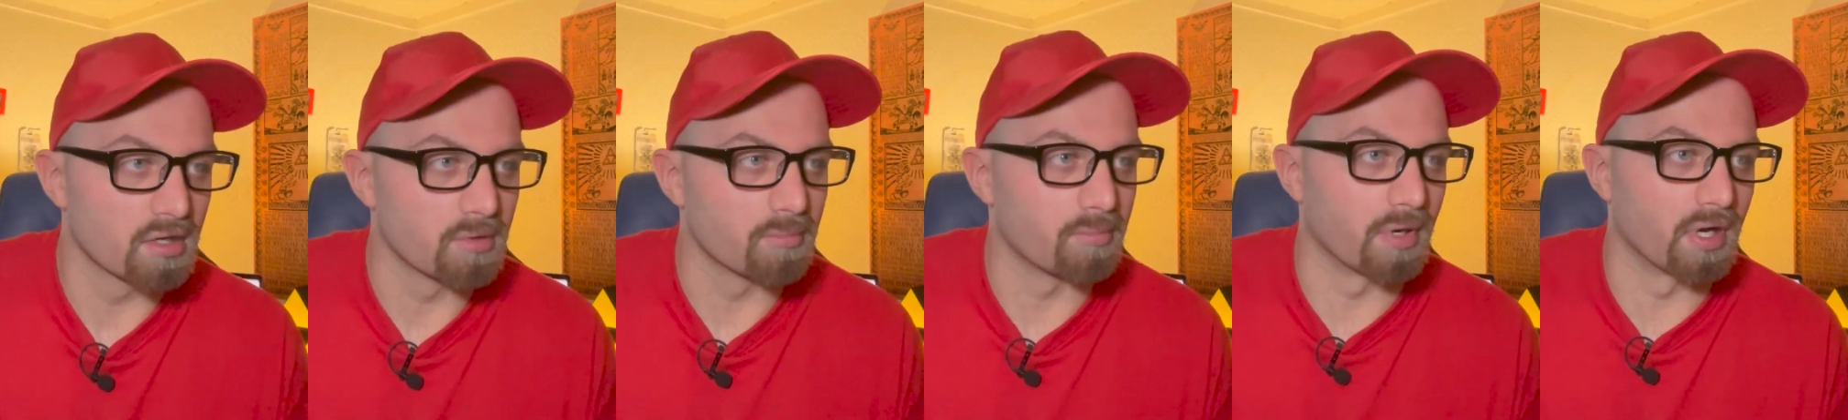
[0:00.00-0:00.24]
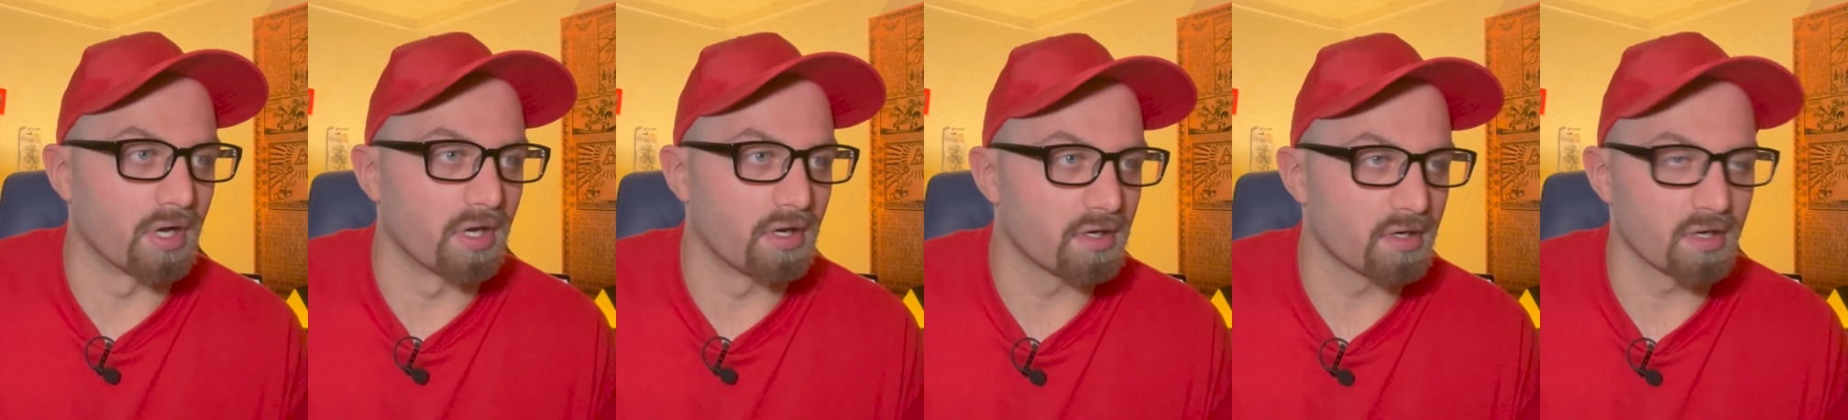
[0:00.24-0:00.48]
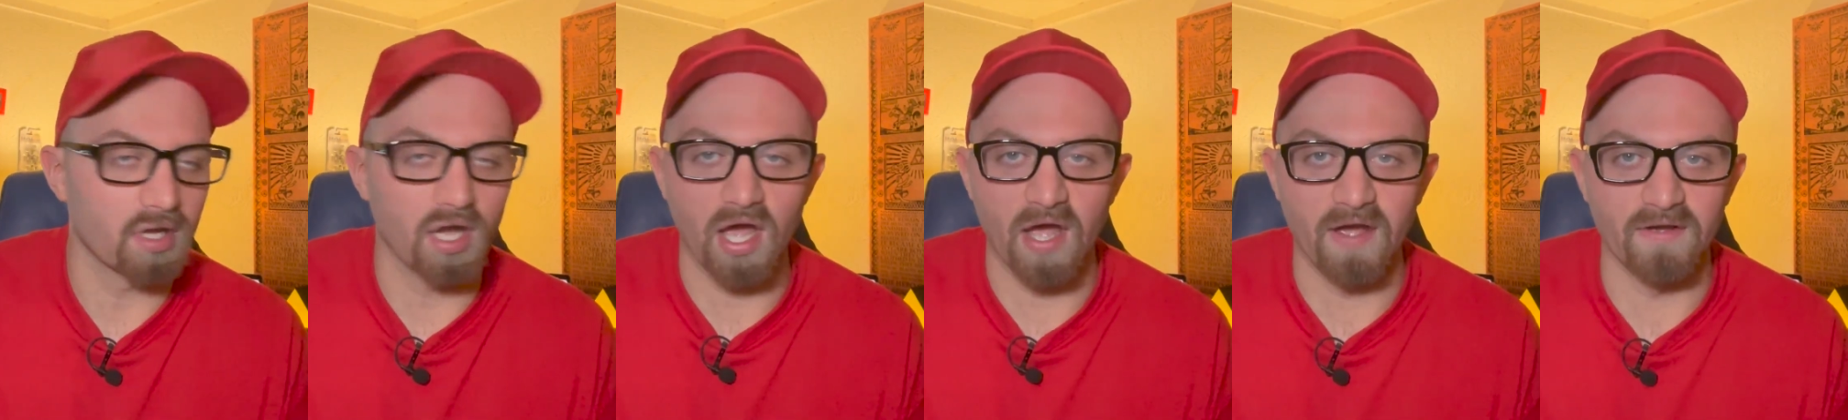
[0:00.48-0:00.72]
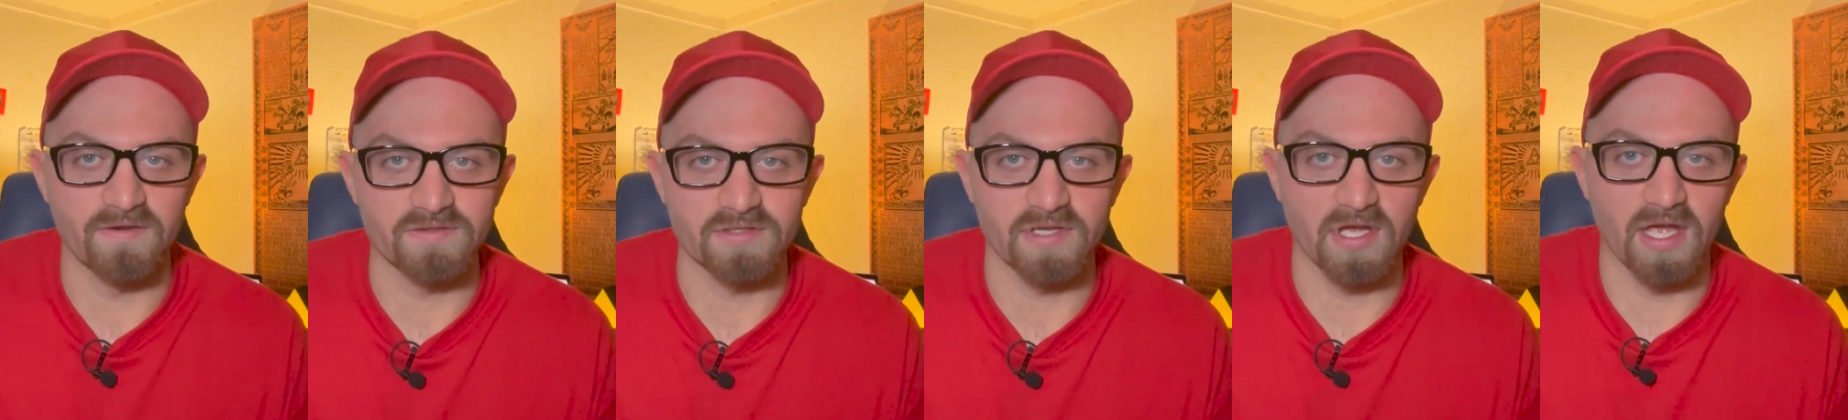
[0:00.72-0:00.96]
but
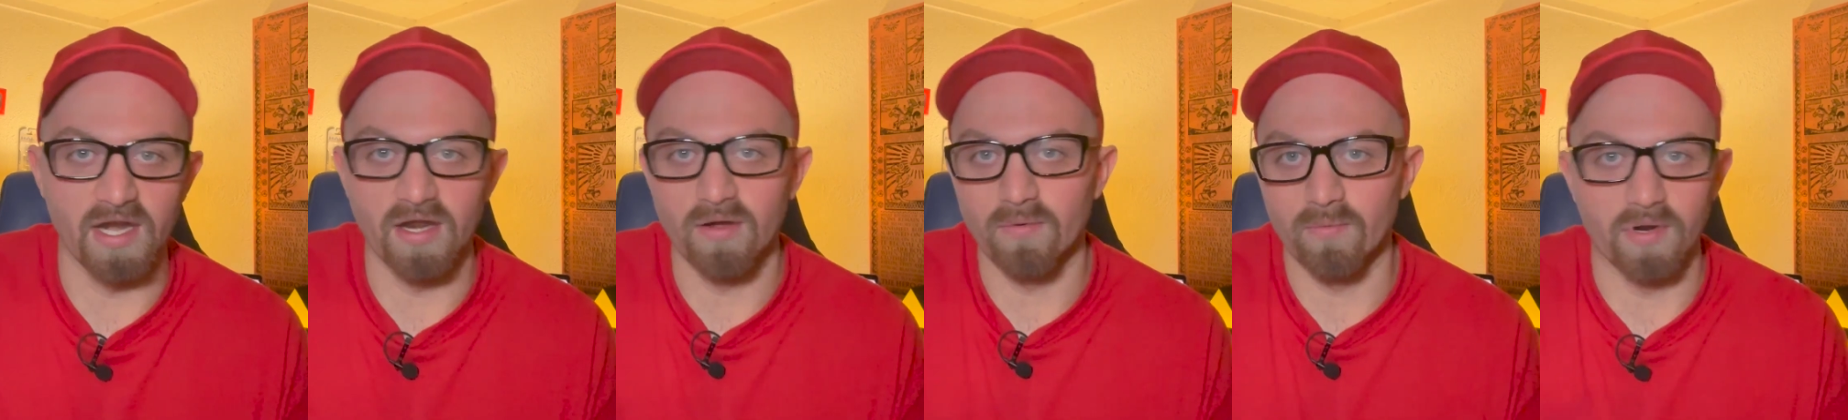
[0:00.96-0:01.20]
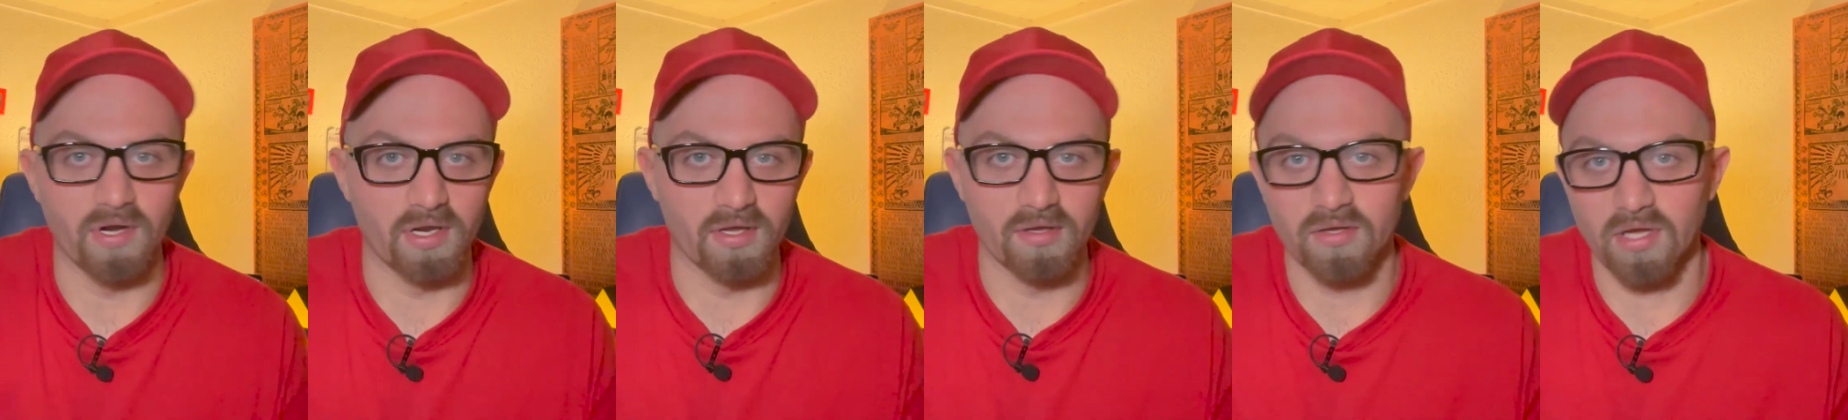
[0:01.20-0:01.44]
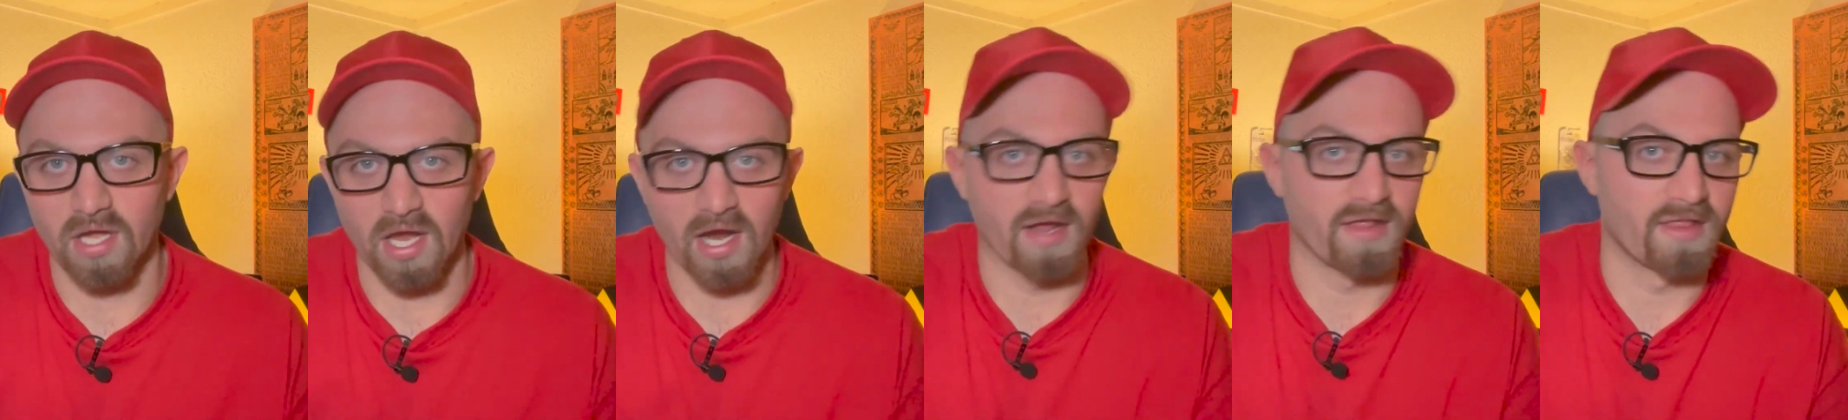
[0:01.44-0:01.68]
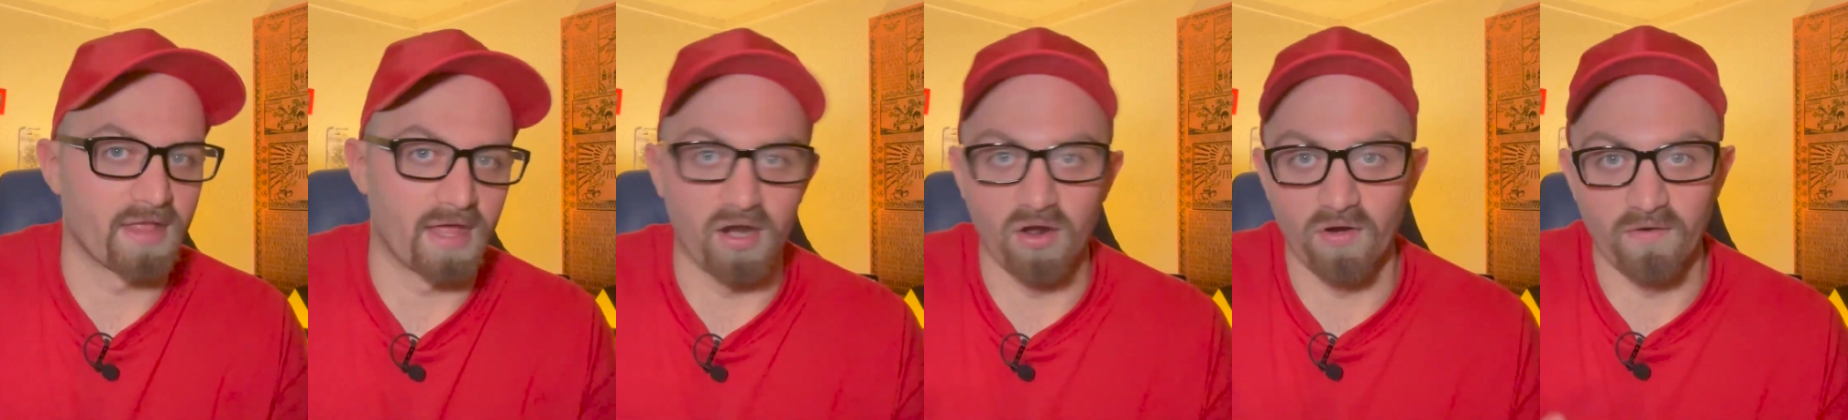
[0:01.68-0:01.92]
obviously I didn't want to
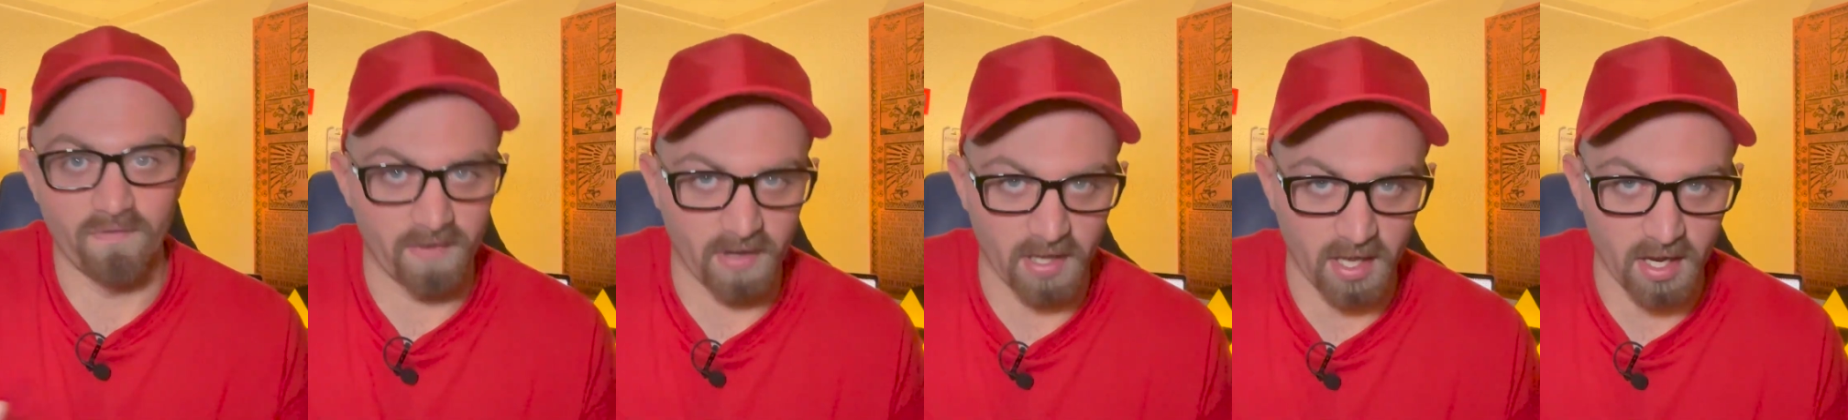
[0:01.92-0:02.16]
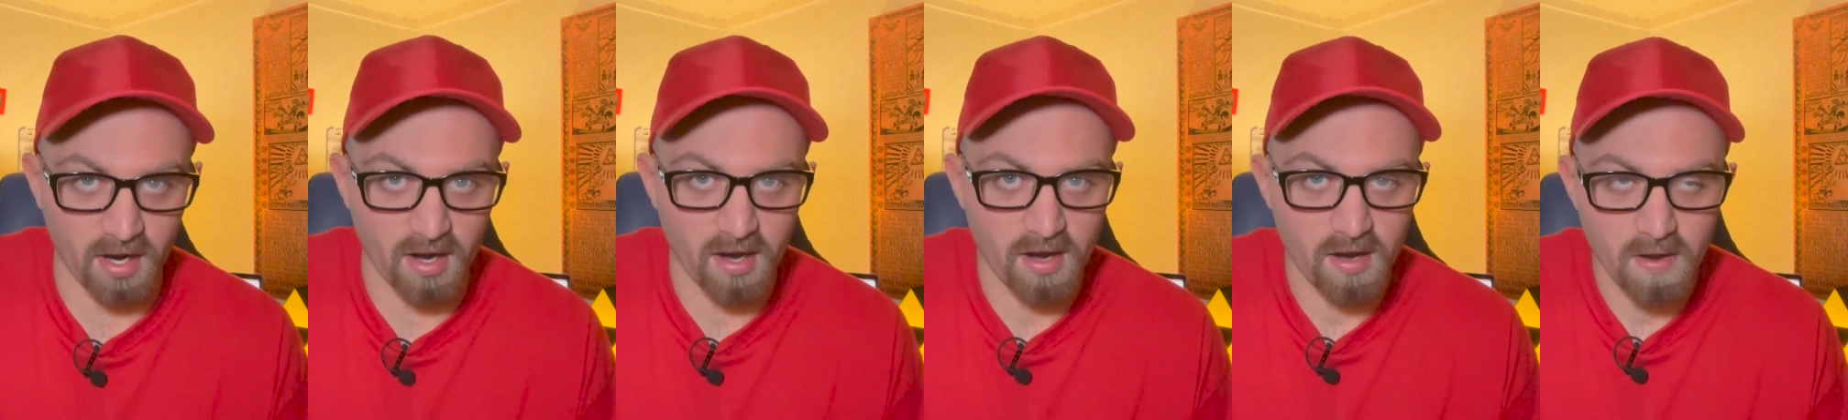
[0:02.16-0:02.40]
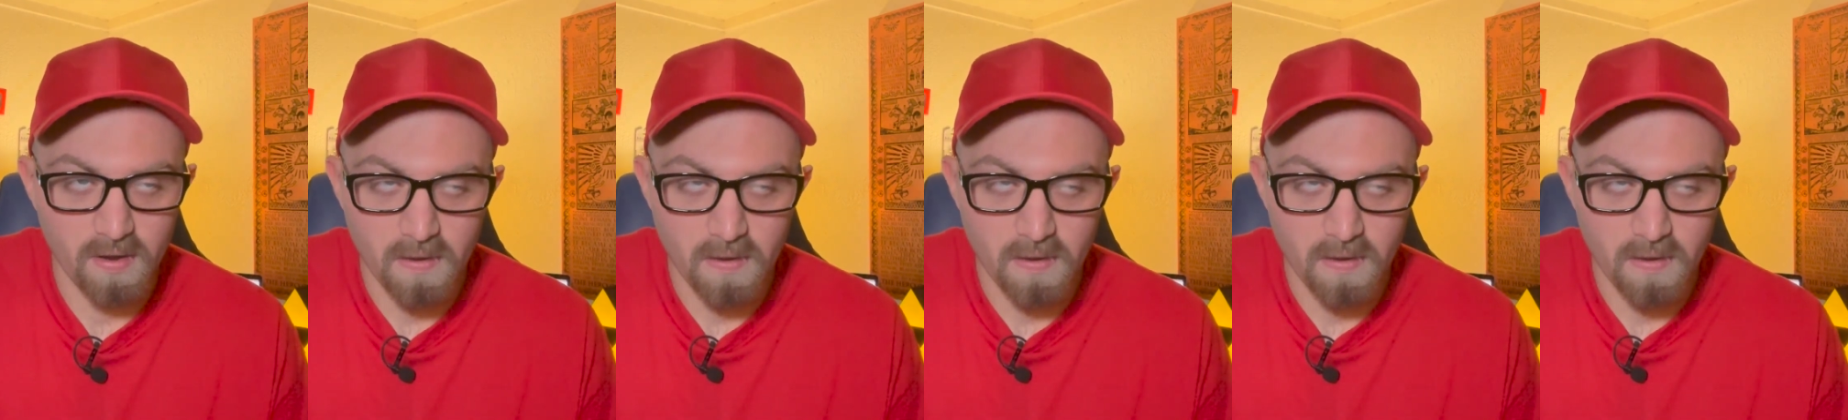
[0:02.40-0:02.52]
carry that over here.